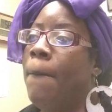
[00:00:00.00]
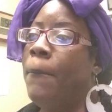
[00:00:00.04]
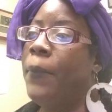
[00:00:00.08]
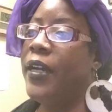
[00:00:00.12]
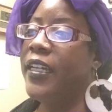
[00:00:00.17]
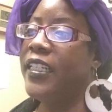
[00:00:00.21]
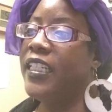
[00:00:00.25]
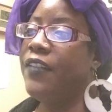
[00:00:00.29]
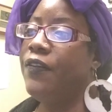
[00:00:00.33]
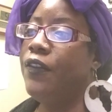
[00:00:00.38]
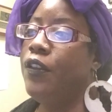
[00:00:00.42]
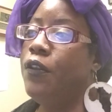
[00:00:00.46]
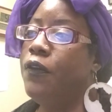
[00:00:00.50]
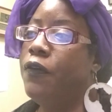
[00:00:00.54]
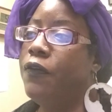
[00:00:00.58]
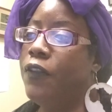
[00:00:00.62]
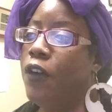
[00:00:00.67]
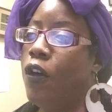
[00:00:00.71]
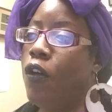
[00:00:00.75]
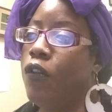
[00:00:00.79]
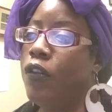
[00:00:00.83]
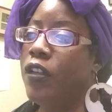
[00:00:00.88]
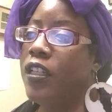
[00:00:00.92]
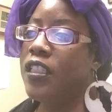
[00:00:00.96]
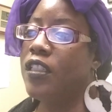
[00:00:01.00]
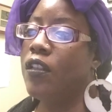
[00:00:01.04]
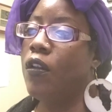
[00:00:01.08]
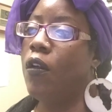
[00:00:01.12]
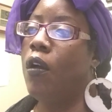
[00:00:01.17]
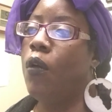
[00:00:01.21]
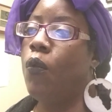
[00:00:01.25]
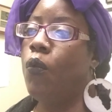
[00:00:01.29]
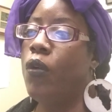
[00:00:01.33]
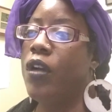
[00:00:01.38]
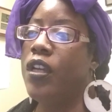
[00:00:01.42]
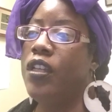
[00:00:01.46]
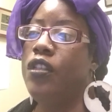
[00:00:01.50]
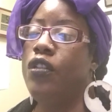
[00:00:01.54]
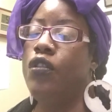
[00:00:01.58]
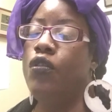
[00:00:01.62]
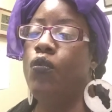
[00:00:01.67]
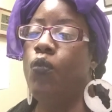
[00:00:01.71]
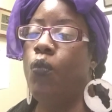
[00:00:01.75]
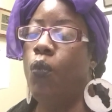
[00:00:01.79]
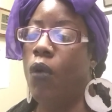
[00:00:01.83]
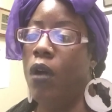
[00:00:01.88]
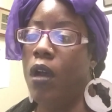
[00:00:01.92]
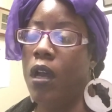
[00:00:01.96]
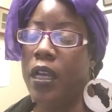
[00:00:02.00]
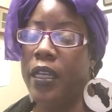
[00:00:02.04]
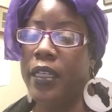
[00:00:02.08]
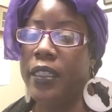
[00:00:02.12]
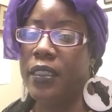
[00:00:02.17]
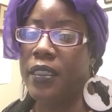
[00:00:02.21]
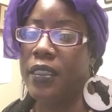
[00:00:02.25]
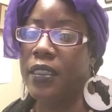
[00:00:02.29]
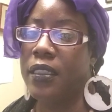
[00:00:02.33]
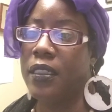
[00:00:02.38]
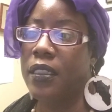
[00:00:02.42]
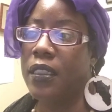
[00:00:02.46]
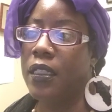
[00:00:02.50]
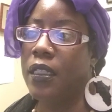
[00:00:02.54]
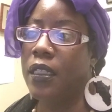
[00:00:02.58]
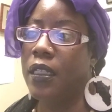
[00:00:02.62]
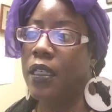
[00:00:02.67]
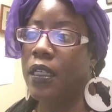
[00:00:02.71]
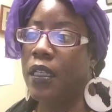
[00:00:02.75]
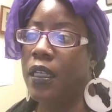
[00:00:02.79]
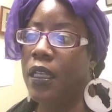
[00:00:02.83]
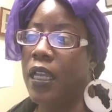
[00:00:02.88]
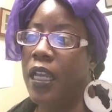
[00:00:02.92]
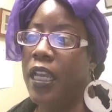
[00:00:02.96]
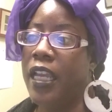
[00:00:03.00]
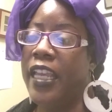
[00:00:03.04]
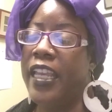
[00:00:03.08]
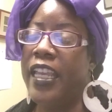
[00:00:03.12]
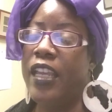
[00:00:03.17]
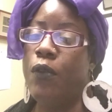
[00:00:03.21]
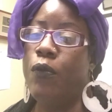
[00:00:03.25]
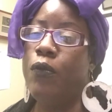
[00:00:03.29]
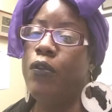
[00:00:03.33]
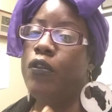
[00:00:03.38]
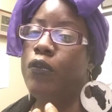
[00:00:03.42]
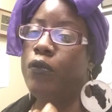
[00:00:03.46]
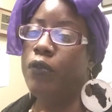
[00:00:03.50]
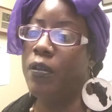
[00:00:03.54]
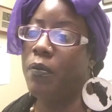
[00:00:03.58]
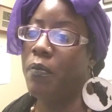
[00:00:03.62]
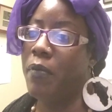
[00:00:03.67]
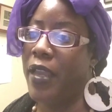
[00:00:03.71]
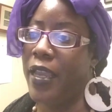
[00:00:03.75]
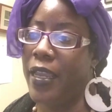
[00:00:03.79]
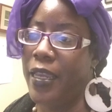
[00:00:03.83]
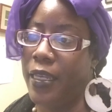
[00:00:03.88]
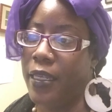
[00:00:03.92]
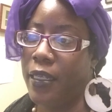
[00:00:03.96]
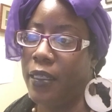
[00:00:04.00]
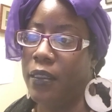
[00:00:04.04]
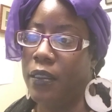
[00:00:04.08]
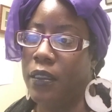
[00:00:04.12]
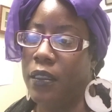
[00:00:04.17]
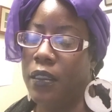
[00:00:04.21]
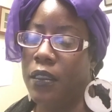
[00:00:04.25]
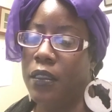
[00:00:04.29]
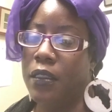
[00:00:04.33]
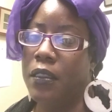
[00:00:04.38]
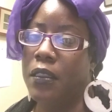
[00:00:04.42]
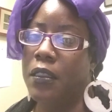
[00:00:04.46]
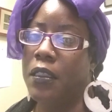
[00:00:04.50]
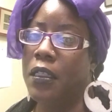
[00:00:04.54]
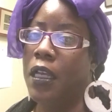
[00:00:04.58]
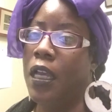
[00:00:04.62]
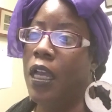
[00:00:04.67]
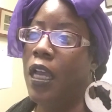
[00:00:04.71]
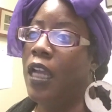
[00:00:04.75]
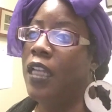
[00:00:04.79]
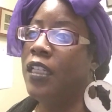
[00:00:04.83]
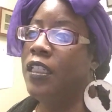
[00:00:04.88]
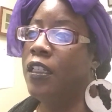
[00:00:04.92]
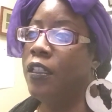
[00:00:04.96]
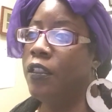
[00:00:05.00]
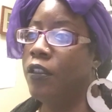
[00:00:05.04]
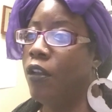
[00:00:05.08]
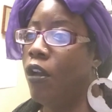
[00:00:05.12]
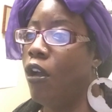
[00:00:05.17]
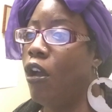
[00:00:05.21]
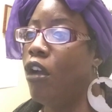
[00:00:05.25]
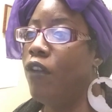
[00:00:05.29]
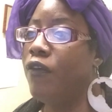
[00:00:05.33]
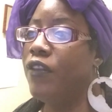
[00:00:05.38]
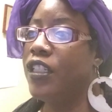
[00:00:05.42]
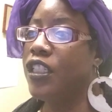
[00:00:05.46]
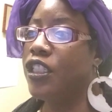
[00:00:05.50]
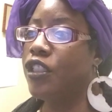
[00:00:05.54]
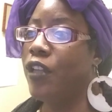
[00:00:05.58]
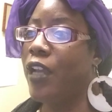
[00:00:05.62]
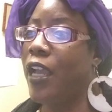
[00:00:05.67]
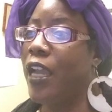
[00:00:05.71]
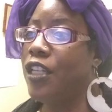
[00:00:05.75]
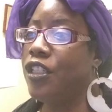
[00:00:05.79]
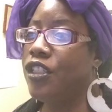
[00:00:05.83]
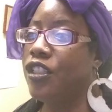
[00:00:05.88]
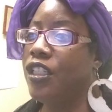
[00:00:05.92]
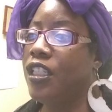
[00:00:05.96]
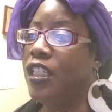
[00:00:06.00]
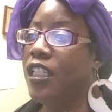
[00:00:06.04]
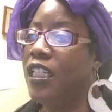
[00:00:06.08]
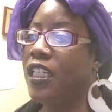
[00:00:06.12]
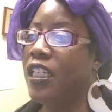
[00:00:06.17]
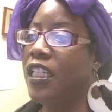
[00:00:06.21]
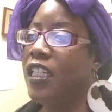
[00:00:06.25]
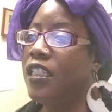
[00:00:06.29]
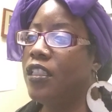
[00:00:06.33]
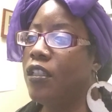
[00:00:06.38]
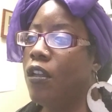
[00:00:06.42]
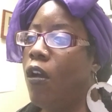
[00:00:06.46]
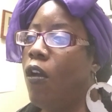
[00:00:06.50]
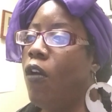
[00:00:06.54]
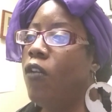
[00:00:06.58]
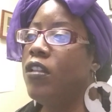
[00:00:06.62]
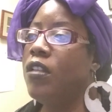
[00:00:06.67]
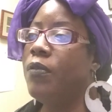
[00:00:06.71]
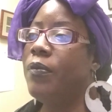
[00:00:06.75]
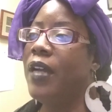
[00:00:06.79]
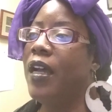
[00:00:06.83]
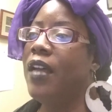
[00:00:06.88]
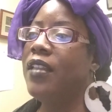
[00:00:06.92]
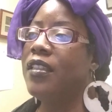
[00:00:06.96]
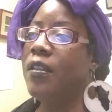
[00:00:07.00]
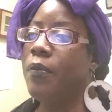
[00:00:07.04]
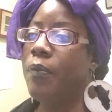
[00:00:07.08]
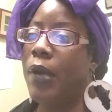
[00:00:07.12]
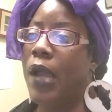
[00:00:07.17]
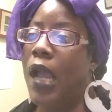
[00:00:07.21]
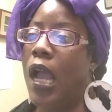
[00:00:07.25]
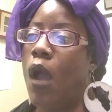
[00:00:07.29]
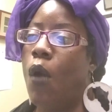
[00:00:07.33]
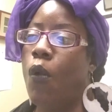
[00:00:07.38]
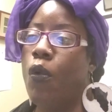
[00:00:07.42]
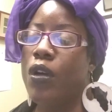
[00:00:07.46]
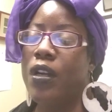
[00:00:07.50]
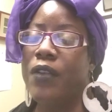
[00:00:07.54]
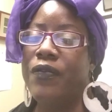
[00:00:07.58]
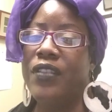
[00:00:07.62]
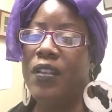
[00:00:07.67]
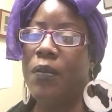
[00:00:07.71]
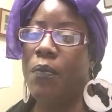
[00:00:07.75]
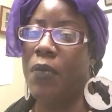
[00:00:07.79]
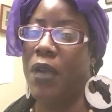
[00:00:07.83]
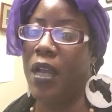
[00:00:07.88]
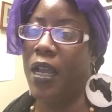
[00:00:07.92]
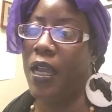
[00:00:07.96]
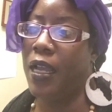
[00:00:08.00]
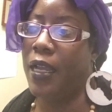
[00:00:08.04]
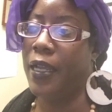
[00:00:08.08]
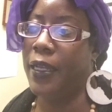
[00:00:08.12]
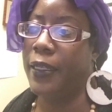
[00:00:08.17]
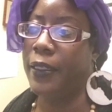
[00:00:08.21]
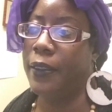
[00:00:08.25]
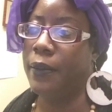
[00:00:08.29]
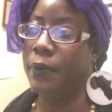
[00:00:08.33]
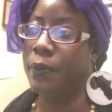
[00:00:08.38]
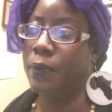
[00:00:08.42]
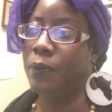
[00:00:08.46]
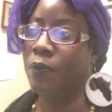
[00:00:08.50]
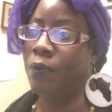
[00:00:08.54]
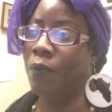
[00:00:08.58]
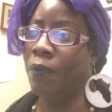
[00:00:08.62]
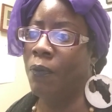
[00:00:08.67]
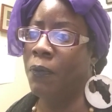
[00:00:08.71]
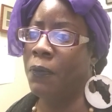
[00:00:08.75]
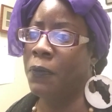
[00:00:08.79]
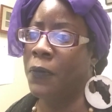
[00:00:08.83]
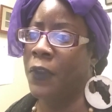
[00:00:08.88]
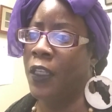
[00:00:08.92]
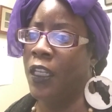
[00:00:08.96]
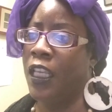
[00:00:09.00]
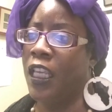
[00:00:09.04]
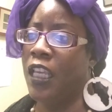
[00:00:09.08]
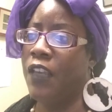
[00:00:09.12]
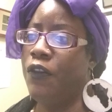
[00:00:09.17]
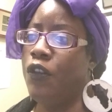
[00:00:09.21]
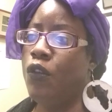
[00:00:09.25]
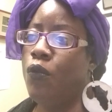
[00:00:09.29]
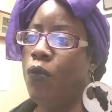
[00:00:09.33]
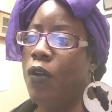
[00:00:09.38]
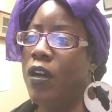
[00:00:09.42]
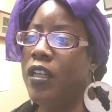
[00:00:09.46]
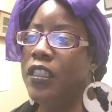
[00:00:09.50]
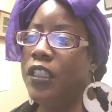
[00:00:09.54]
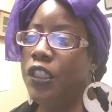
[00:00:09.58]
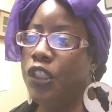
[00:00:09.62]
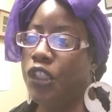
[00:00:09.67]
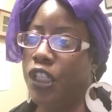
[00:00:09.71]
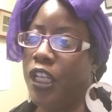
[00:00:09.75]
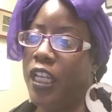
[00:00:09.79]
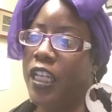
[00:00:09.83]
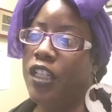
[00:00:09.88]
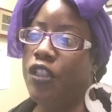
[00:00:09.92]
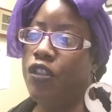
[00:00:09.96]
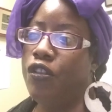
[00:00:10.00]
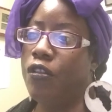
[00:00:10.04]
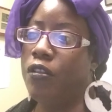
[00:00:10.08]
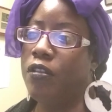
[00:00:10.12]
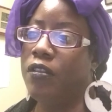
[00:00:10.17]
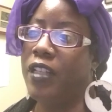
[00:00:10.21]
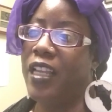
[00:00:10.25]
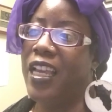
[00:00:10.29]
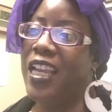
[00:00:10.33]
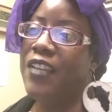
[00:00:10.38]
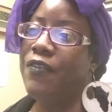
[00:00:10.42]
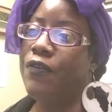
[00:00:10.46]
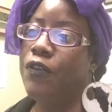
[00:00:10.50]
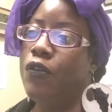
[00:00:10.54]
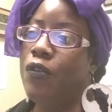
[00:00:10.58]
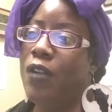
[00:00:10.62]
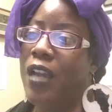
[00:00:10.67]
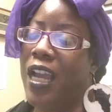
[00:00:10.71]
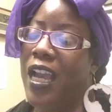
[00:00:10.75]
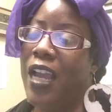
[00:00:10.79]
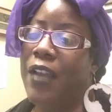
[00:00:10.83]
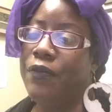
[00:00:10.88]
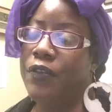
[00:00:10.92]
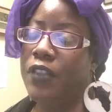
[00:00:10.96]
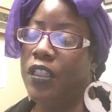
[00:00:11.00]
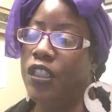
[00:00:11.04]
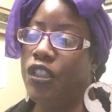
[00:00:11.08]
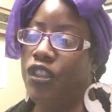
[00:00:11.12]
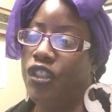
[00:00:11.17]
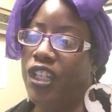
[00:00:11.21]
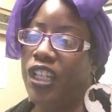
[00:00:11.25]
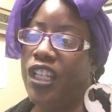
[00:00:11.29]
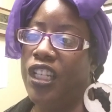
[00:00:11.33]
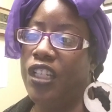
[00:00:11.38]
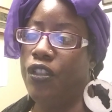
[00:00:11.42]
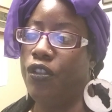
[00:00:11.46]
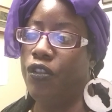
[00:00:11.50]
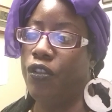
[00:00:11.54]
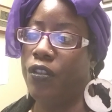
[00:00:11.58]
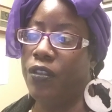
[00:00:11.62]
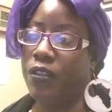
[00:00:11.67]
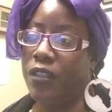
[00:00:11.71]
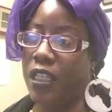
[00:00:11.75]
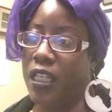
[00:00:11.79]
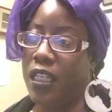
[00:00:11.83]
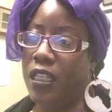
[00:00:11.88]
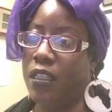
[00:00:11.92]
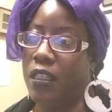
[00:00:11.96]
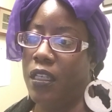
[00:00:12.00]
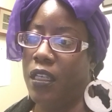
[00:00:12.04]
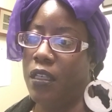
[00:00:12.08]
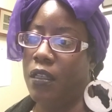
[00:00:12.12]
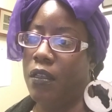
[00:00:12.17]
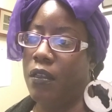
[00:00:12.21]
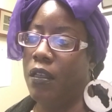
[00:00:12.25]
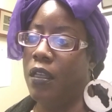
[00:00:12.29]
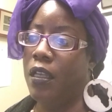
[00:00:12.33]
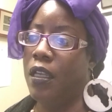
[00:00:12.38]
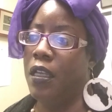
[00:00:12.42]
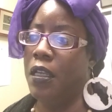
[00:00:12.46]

But if you focus on what you want, it will remain. The law of attraction, it's all about the power of the mind. If you want to change your life, you have to change your thinking.